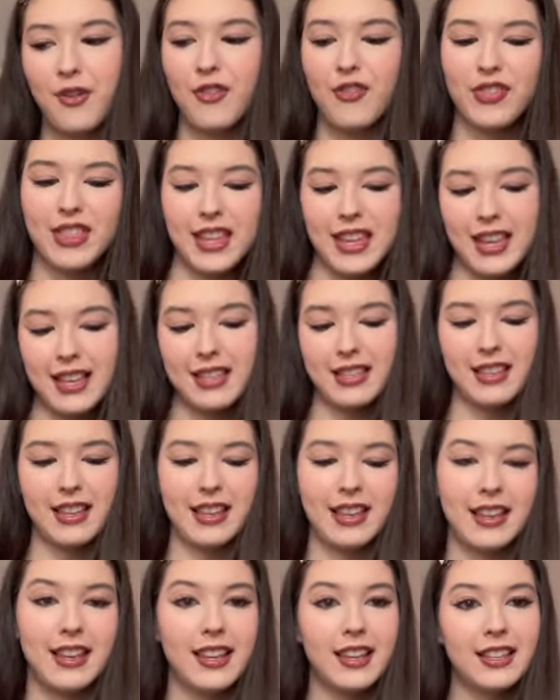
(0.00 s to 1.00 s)
This
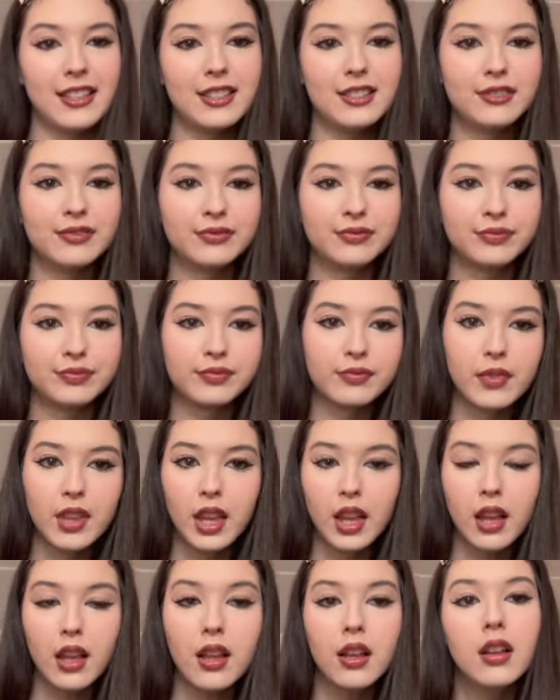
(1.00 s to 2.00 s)
is
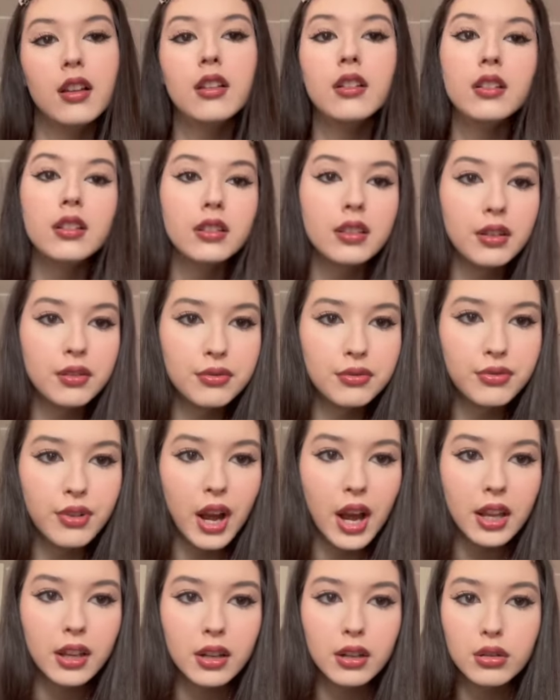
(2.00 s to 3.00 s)
the
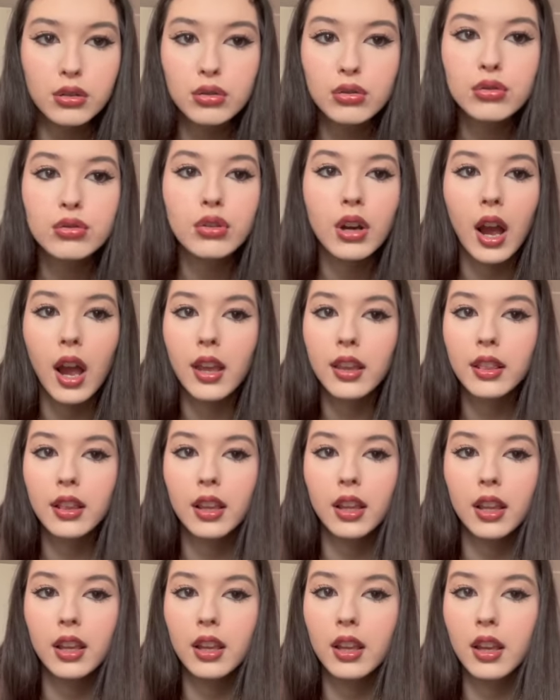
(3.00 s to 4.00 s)
final look, I
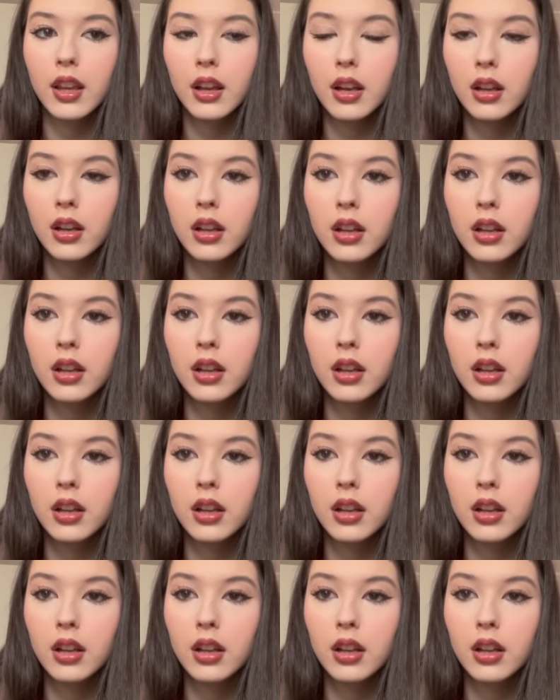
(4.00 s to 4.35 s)
think.